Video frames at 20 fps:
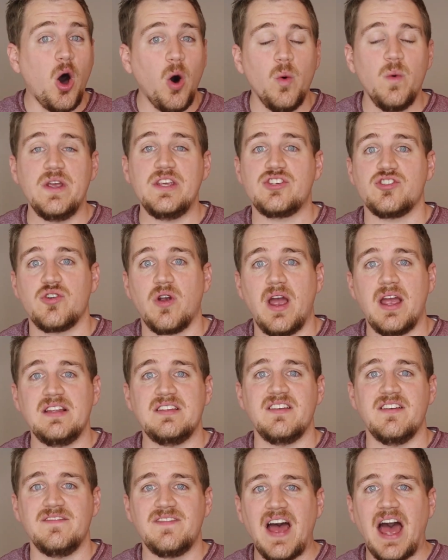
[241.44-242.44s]
always
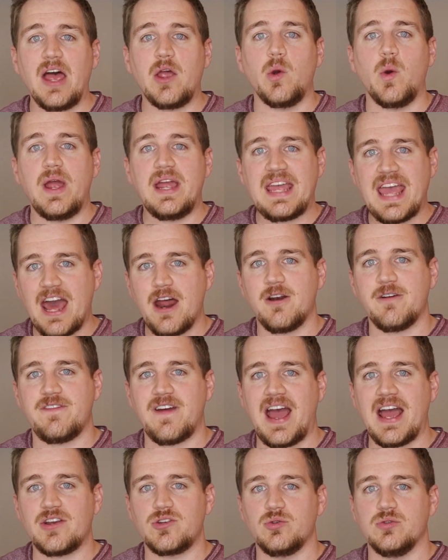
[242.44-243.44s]
trying to evaluate
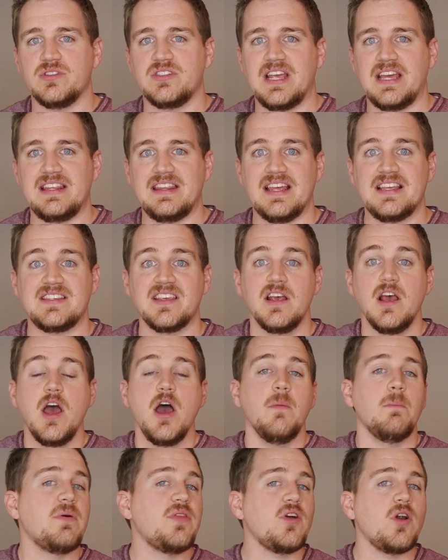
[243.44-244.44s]
counterfactuals like this,
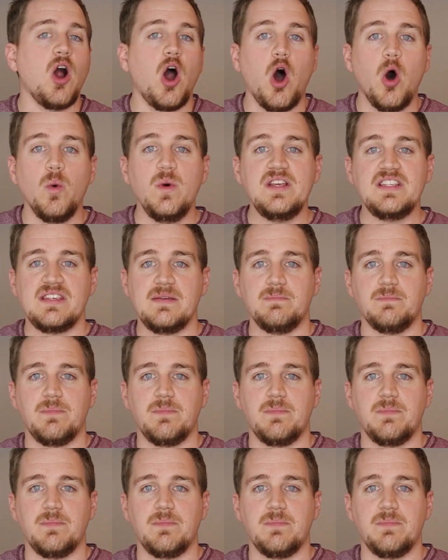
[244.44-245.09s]
but they're always